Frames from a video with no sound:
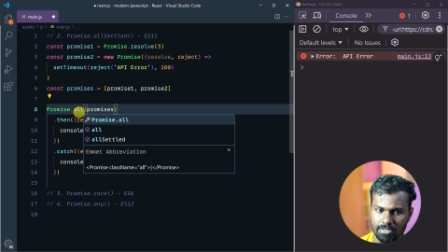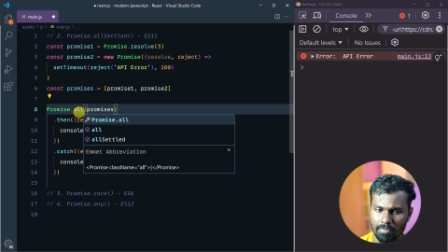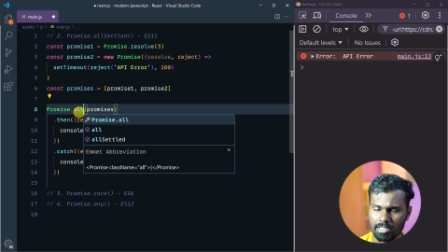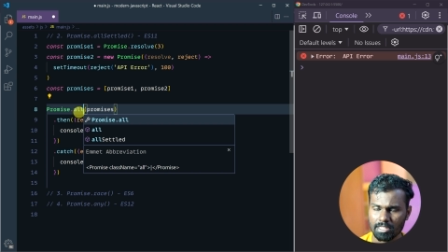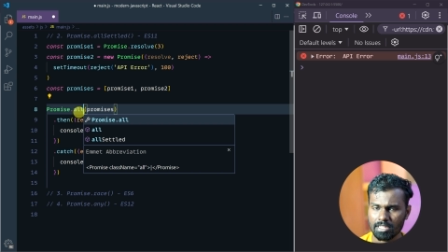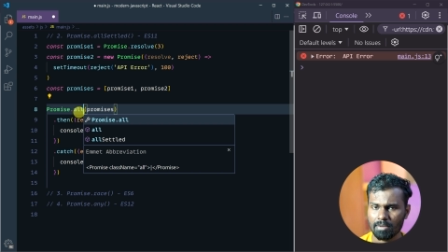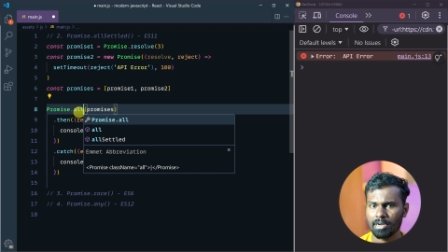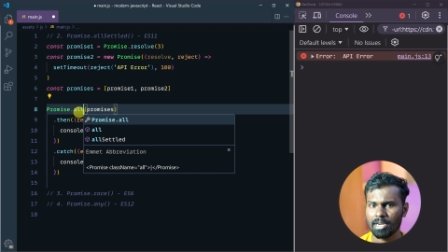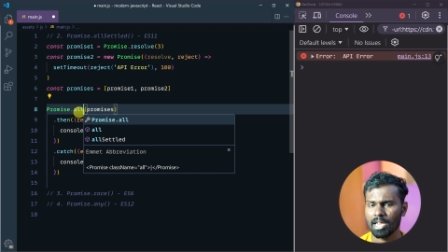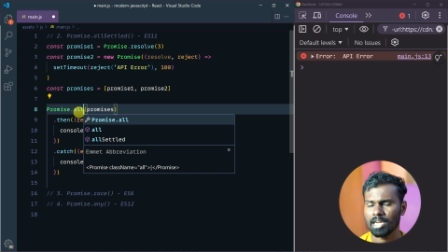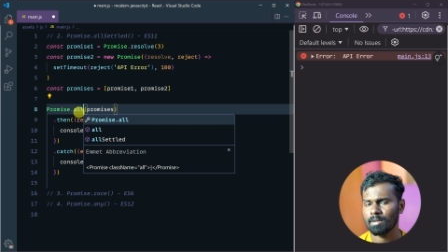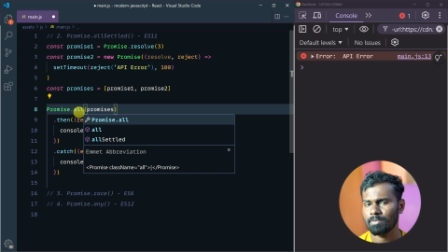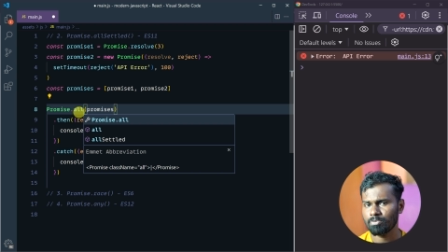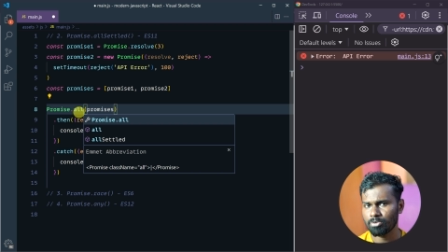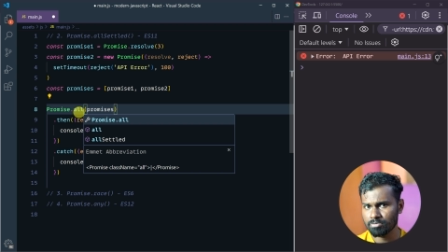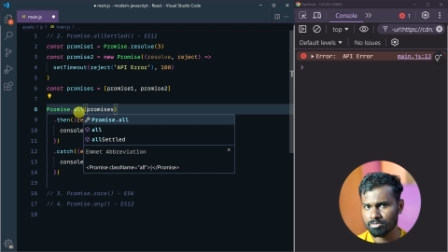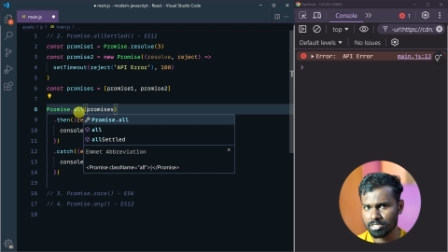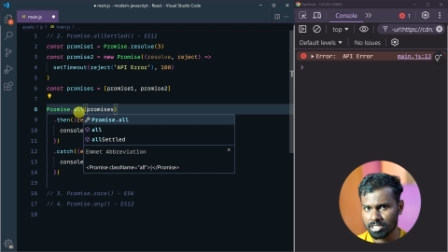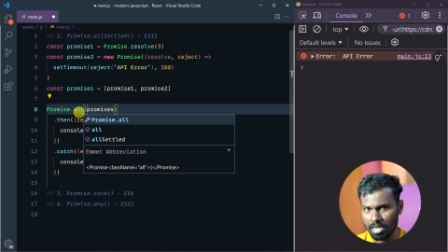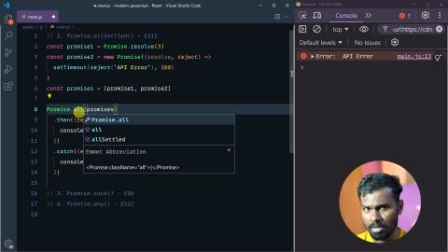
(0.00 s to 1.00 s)
So mathabadi ella
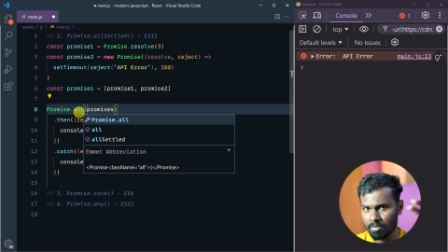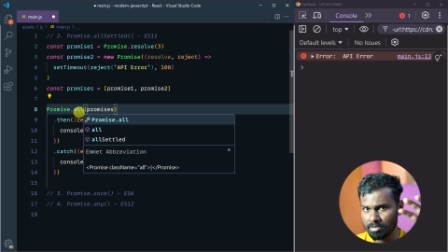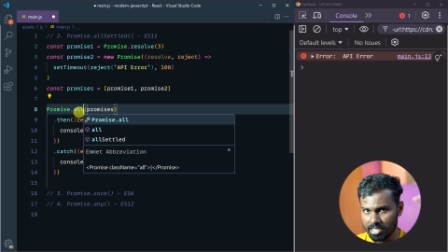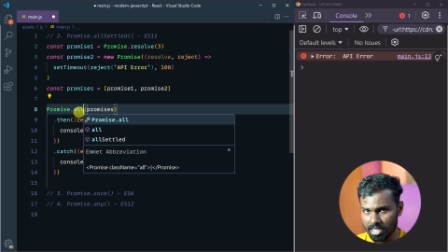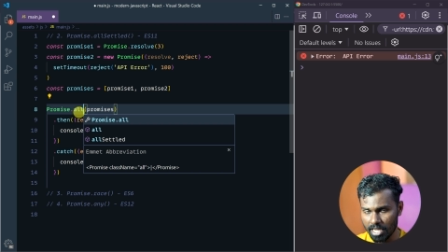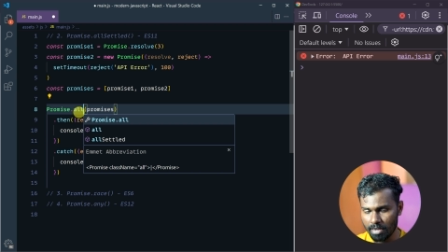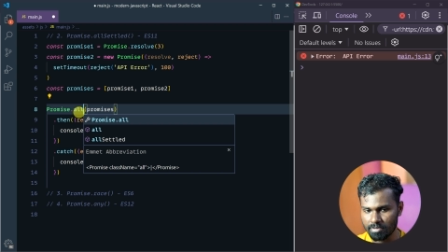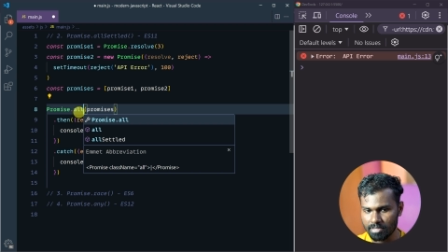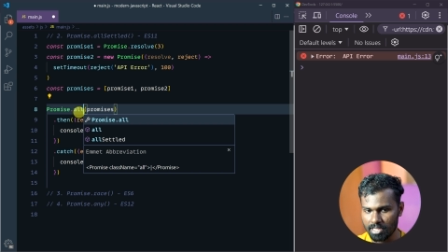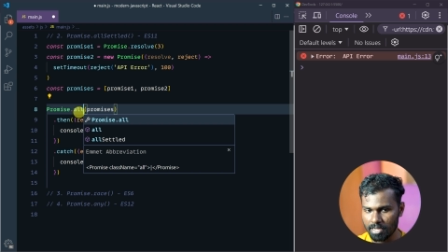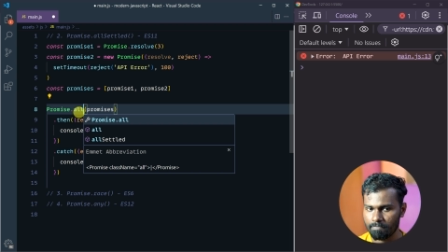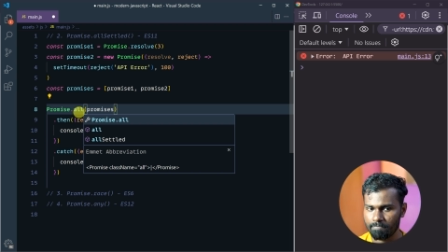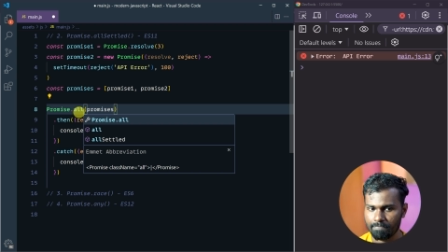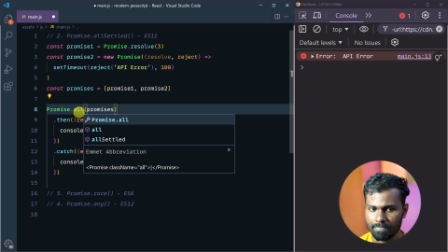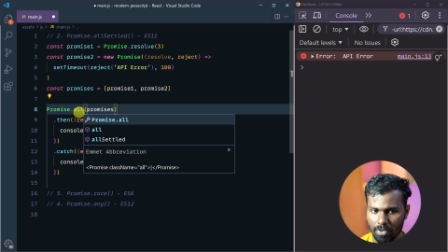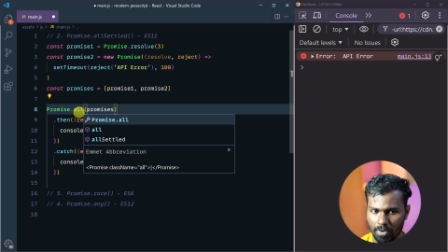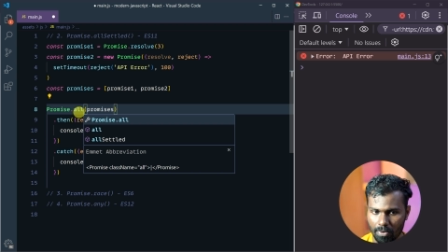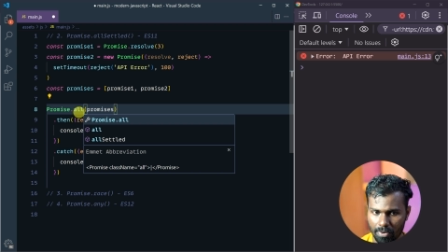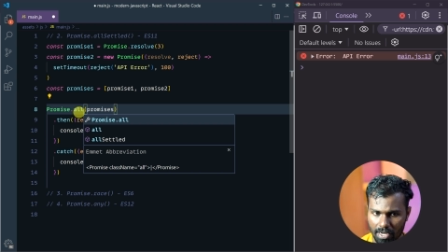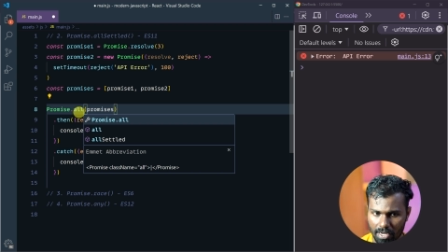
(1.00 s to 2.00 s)
promises ellame same da.
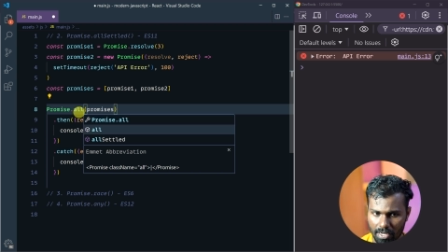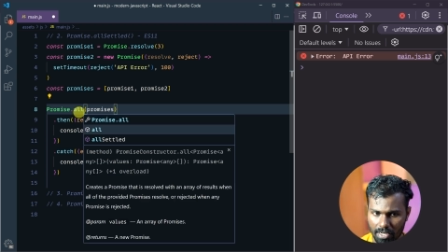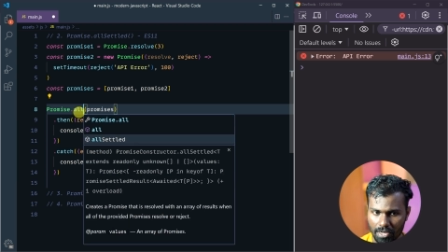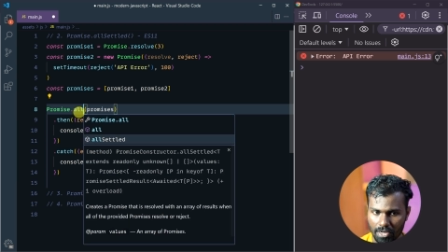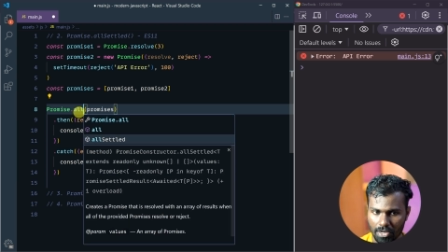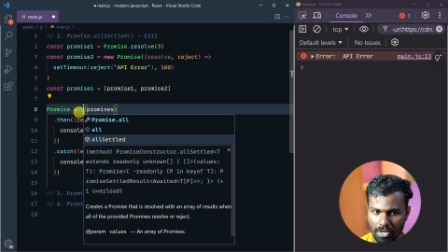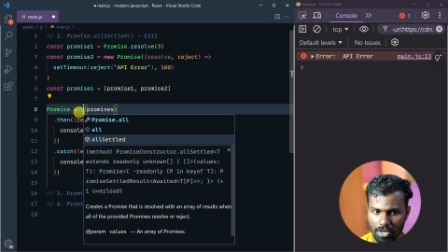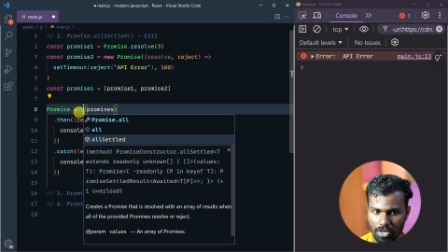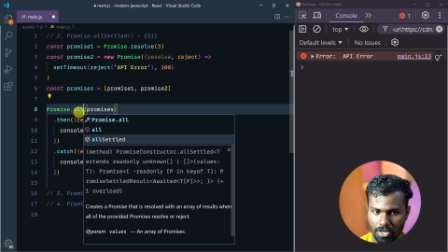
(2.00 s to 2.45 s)
Okay.